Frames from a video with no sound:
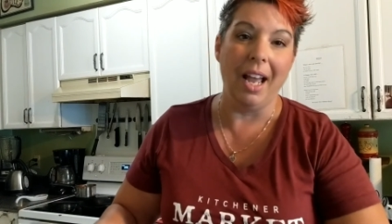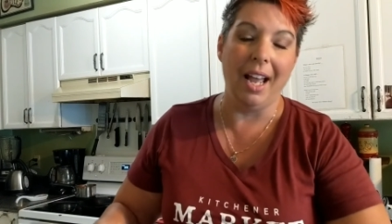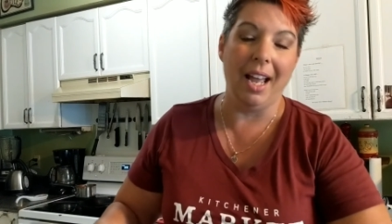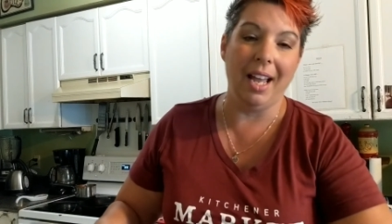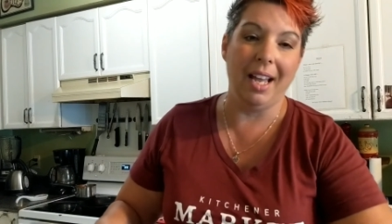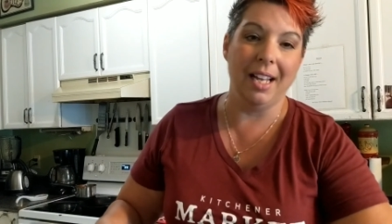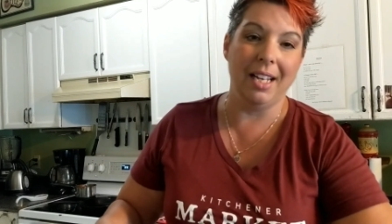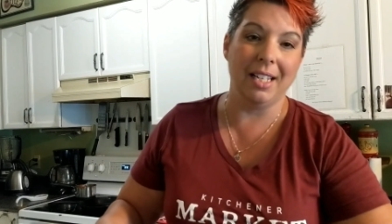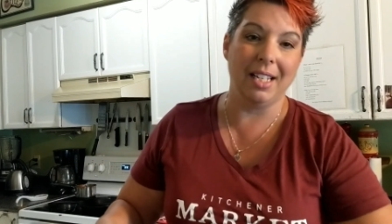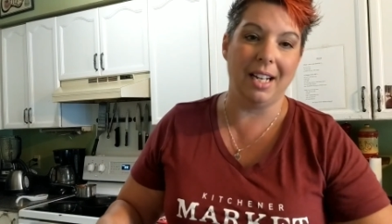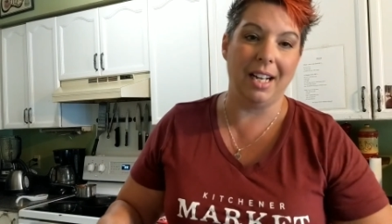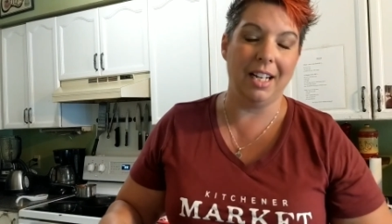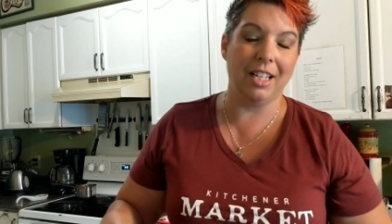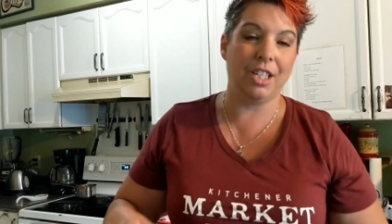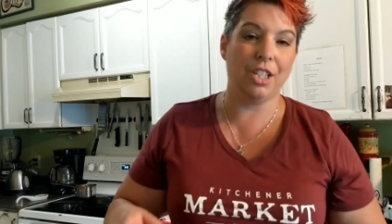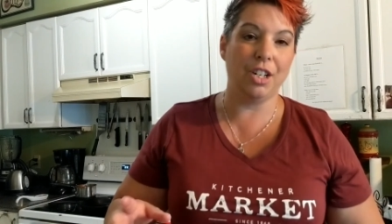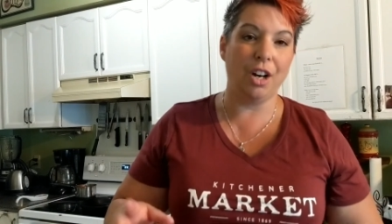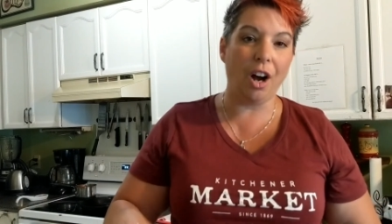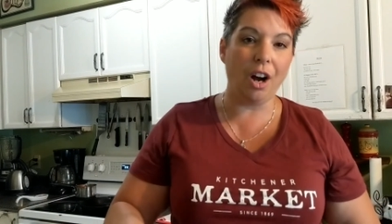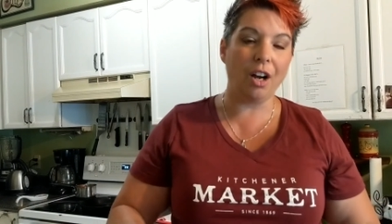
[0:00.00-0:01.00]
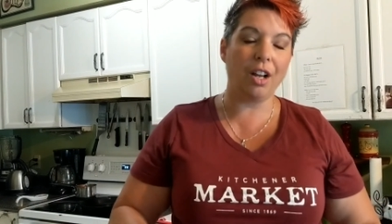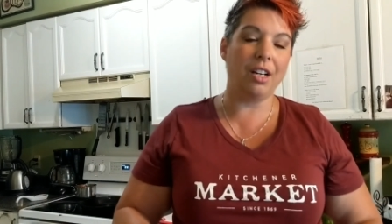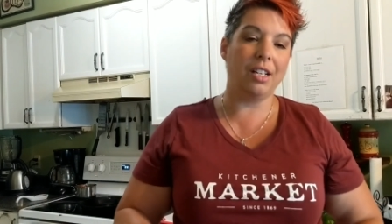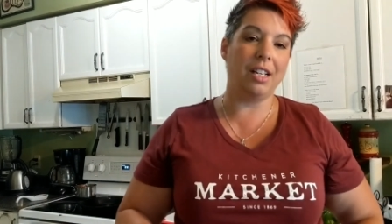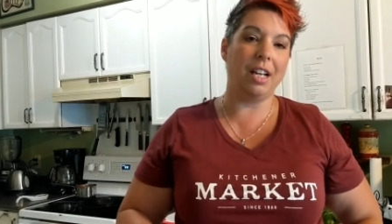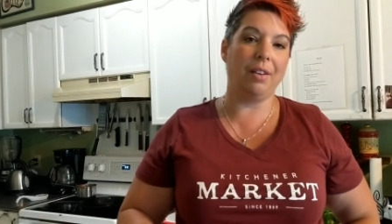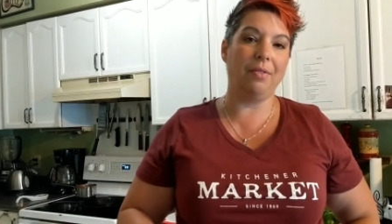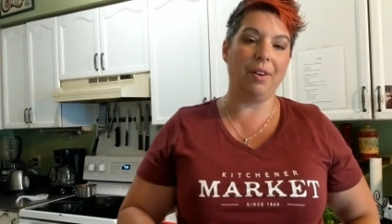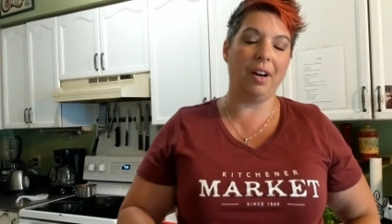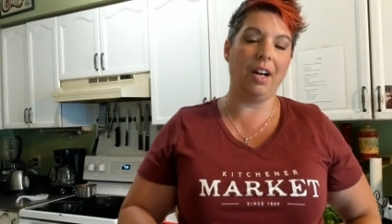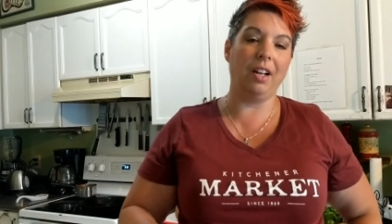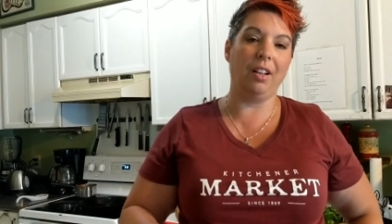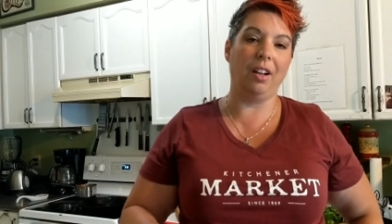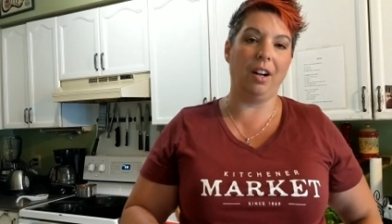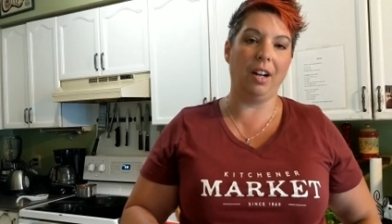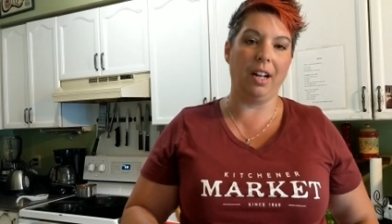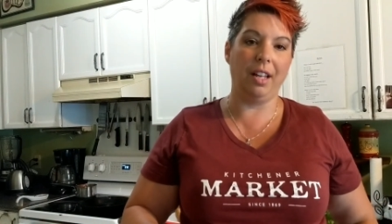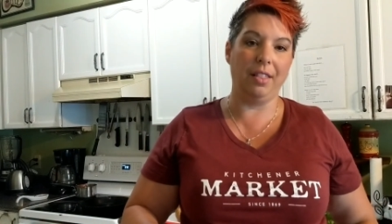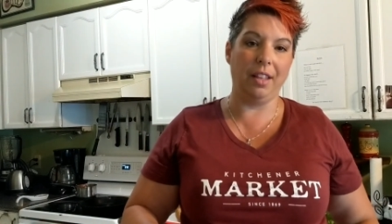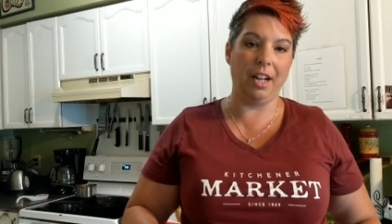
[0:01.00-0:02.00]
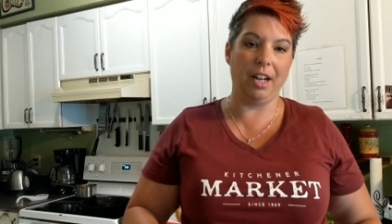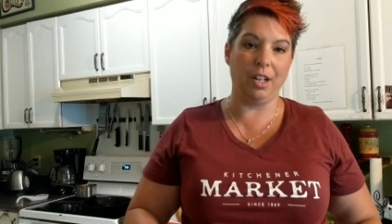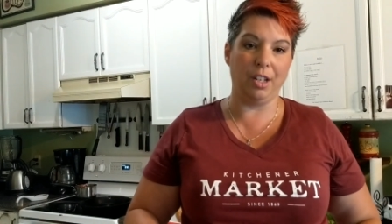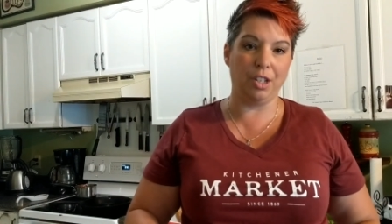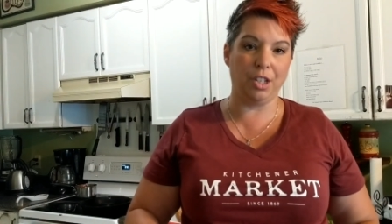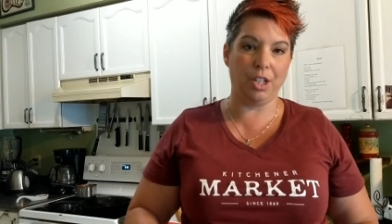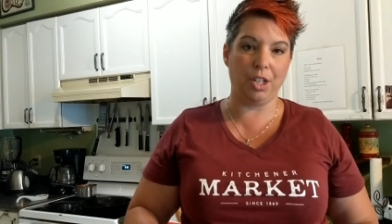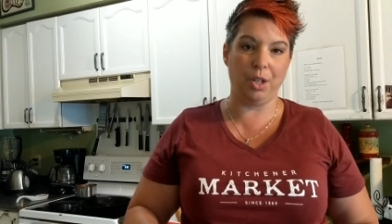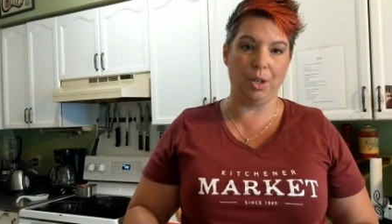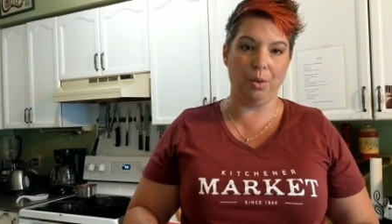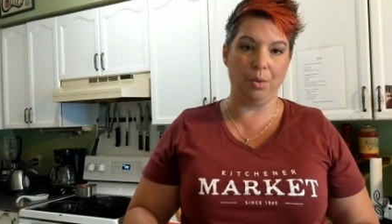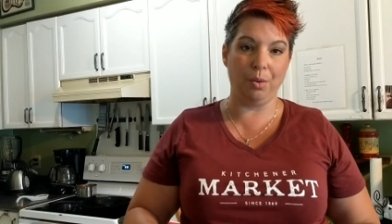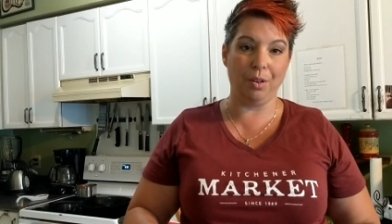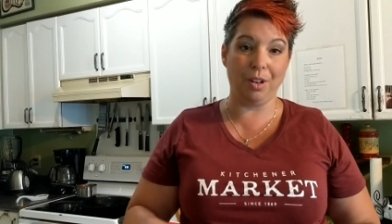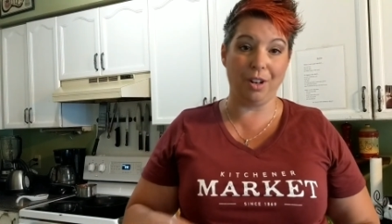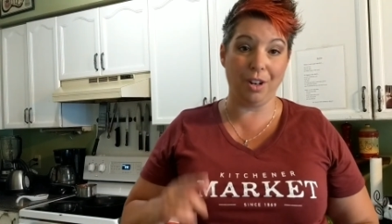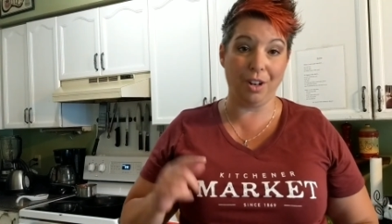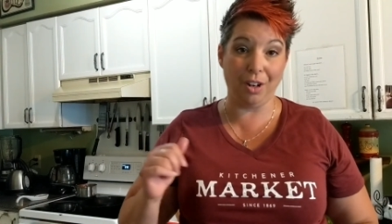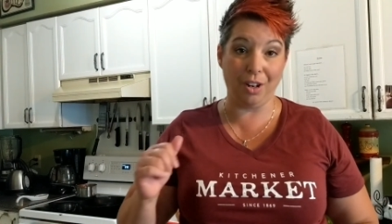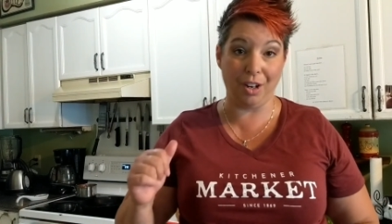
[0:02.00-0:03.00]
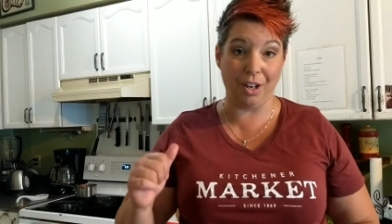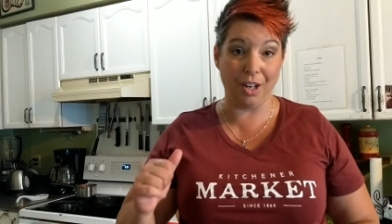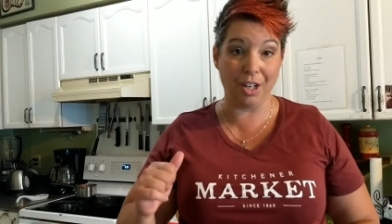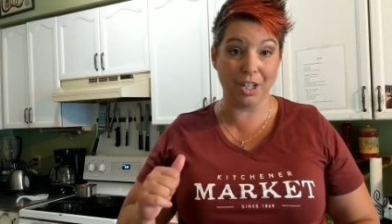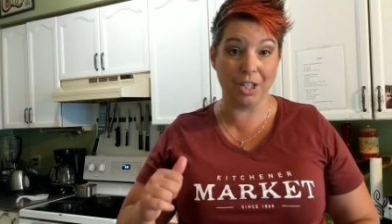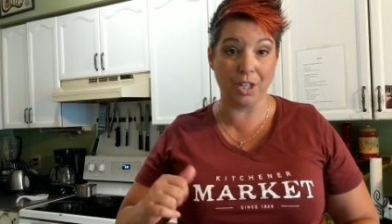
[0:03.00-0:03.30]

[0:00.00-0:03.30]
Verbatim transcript: And uh, it's not going to take very long in there to cook.